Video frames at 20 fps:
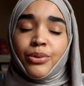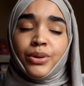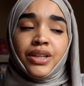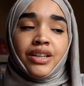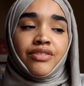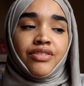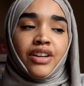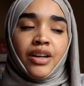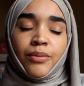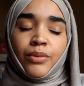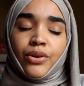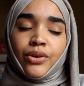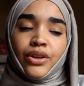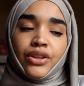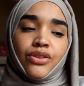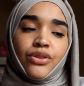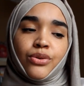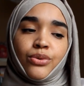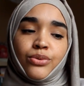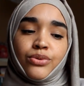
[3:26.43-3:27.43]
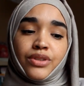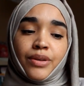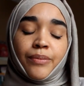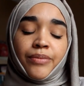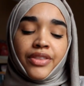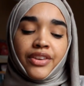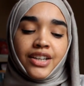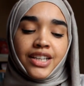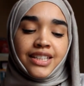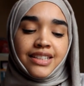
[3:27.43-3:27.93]
Whenever I'm going through
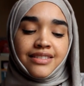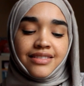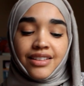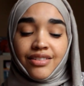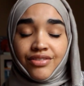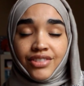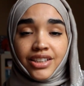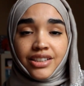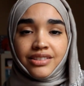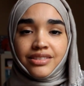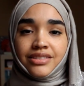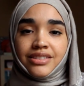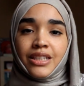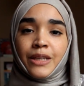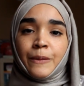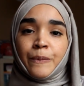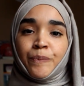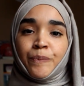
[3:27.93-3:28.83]
something difficult,